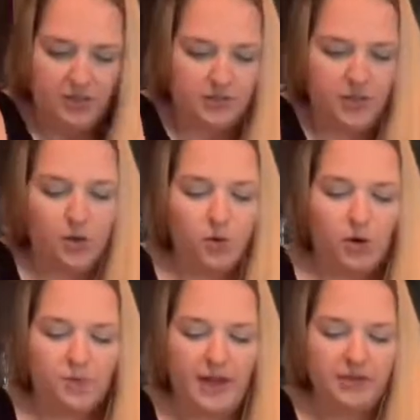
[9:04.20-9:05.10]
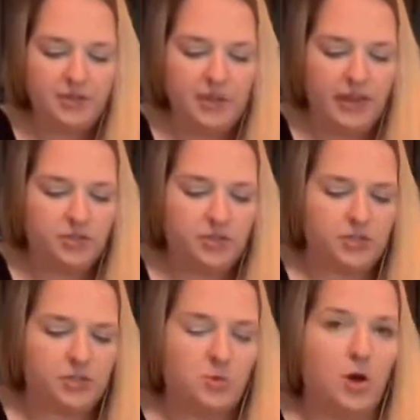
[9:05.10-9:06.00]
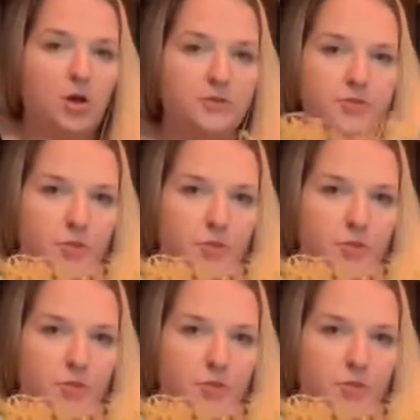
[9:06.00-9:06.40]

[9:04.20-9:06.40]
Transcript: So around the edges, you also